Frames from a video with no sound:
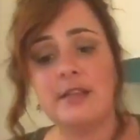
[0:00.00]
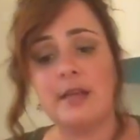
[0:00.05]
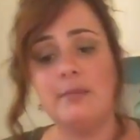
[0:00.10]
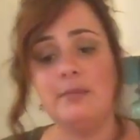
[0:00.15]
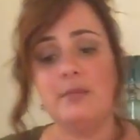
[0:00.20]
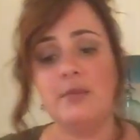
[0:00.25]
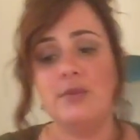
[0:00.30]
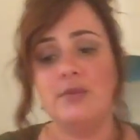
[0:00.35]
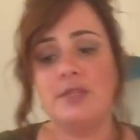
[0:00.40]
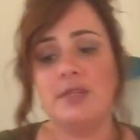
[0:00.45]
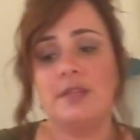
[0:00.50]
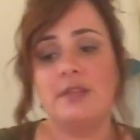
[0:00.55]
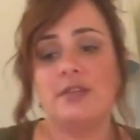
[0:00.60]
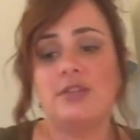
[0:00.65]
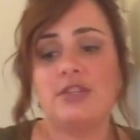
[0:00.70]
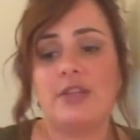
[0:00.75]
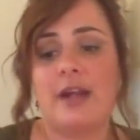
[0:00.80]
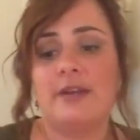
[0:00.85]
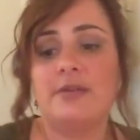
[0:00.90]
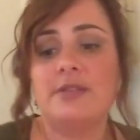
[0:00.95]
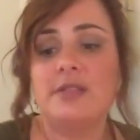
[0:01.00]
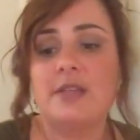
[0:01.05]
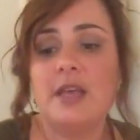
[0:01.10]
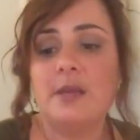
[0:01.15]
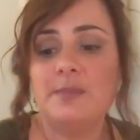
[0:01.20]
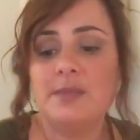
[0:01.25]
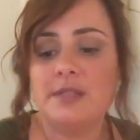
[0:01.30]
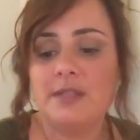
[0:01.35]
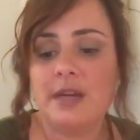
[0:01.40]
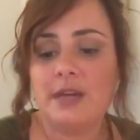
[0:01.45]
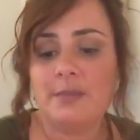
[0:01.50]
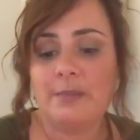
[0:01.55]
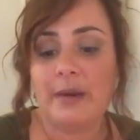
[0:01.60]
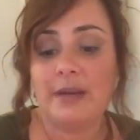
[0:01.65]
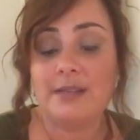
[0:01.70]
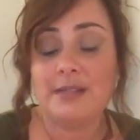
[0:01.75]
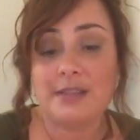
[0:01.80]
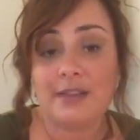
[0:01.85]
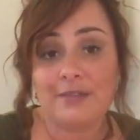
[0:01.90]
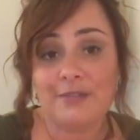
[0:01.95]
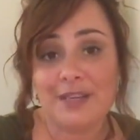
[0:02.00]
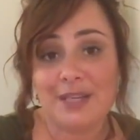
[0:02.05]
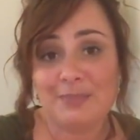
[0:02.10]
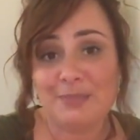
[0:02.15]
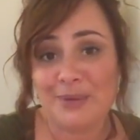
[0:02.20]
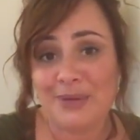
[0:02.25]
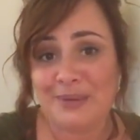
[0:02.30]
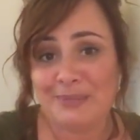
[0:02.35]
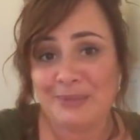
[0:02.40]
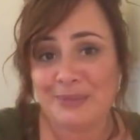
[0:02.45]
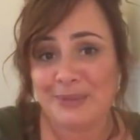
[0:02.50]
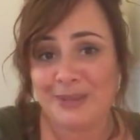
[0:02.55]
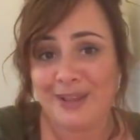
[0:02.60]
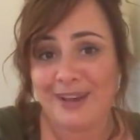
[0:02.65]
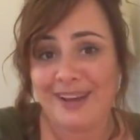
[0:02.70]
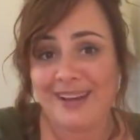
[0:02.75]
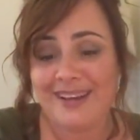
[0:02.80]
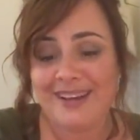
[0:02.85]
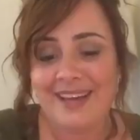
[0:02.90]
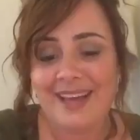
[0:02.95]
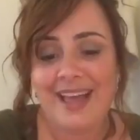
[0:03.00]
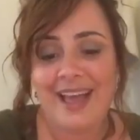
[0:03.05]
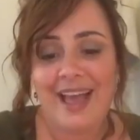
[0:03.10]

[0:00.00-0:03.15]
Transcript: I'm using the Shadowscapes deck by Stephanie Puy-Moon-La.